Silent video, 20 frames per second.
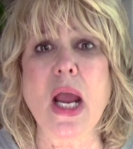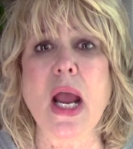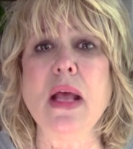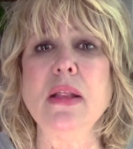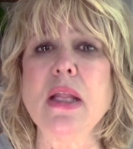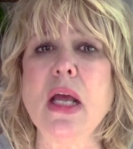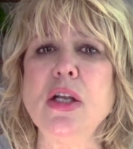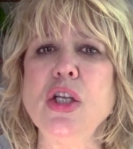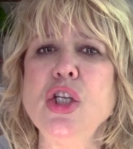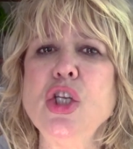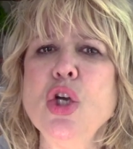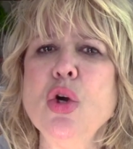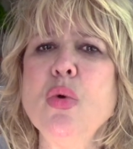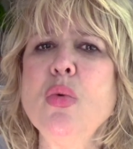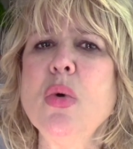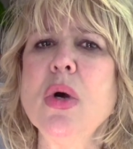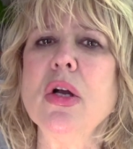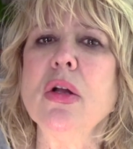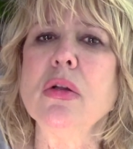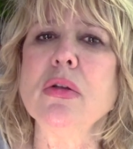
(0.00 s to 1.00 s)
And then you
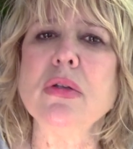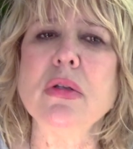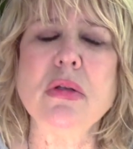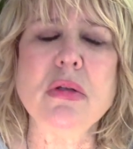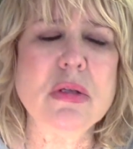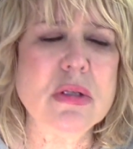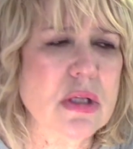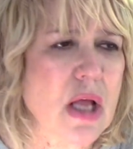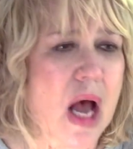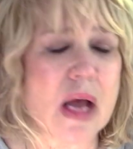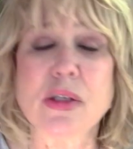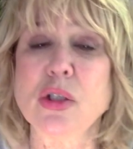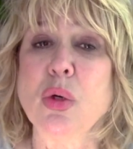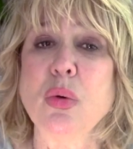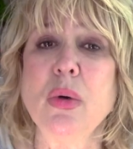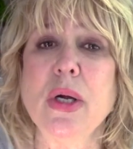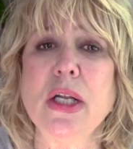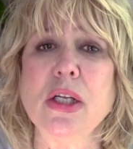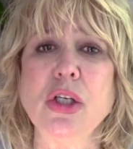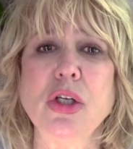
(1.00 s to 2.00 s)
will not
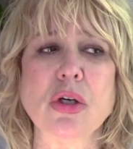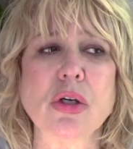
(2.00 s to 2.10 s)
quit.